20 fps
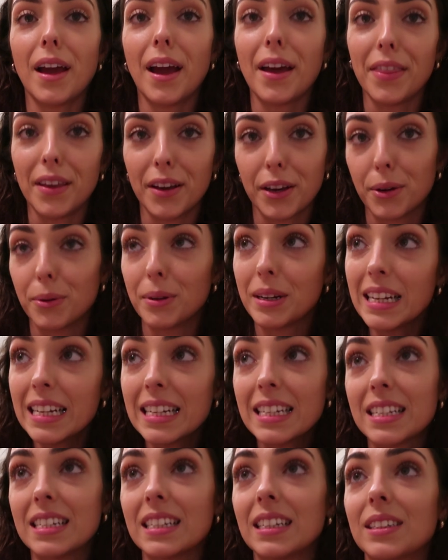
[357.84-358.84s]
and then go and
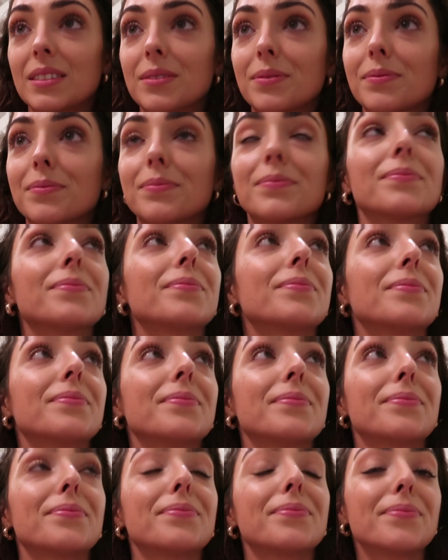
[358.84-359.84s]
eat dinner.
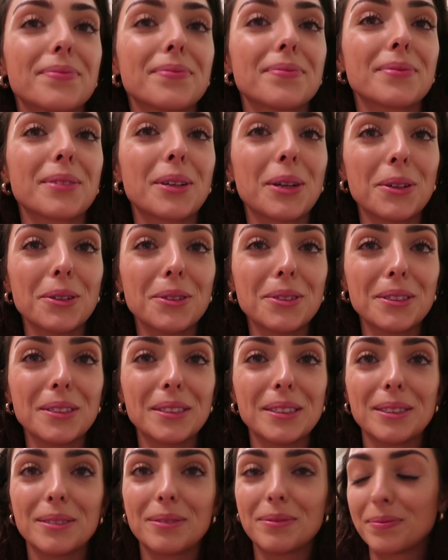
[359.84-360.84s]

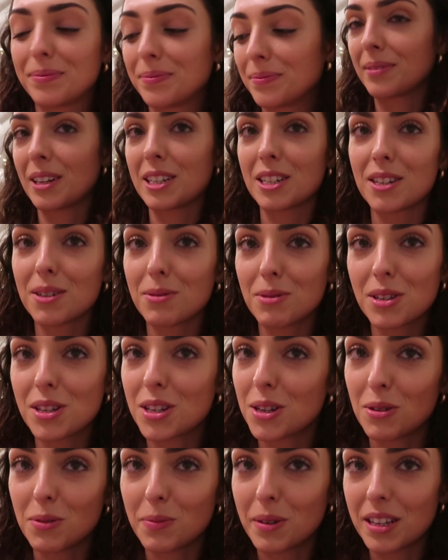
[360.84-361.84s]
Cool. I don't know what to do with